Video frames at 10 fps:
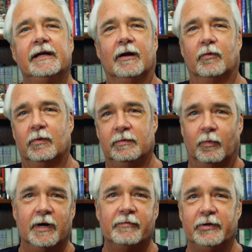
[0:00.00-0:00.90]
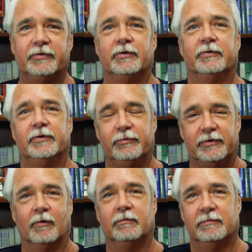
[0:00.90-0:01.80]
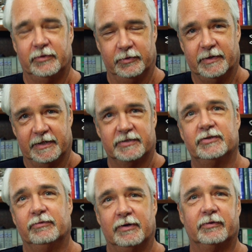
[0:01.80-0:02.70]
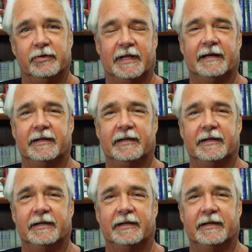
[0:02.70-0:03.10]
You know, whatever you don't do this, you don't do that.